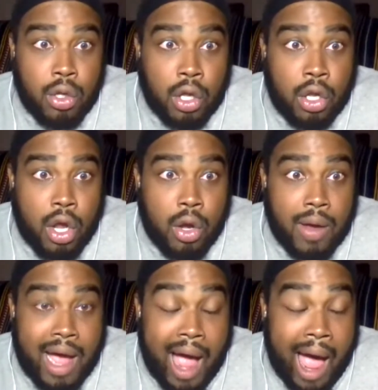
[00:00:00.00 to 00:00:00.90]
You know,
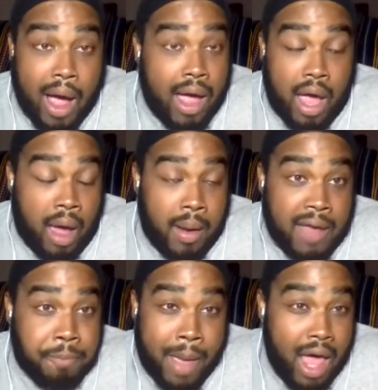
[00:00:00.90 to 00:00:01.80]
if
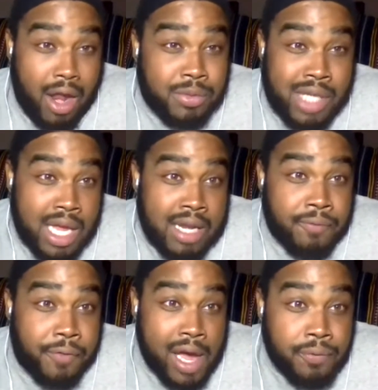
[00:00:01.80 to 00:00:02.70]
Paulo didn't
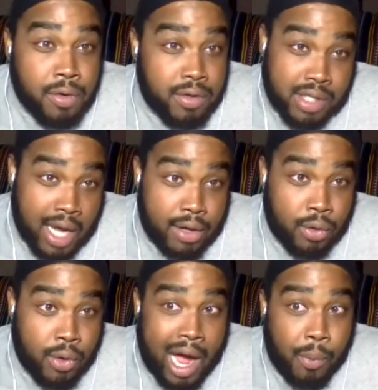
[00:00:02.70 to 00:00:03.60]
fight for the title,
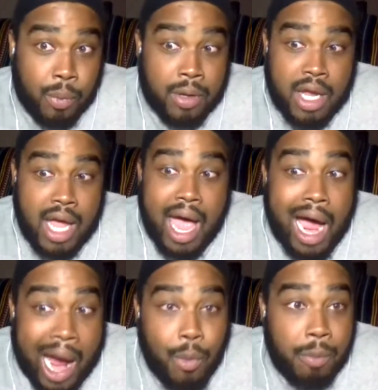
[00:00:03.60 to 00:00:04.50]
I
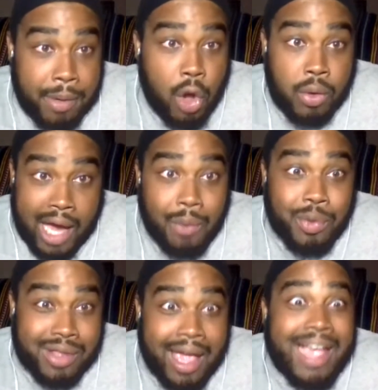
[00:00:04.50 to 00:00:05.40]
would be okay with
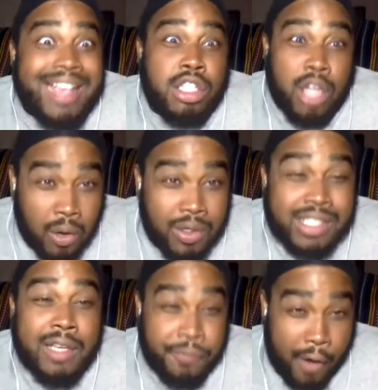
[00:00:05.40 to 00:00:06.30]
that as long as he
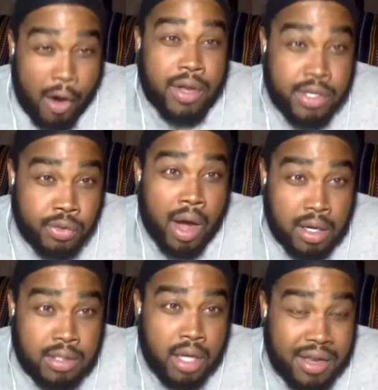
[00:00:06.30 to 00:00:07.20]
fought Israel
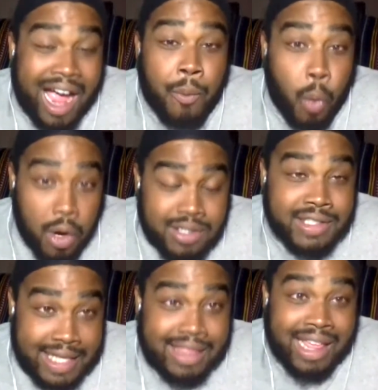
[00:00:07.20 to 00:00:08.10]
Adesanya. I want to see
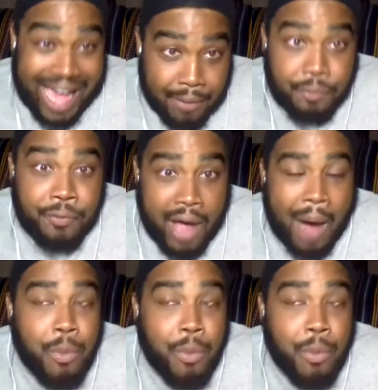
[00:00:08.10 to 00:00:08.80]
that. I want to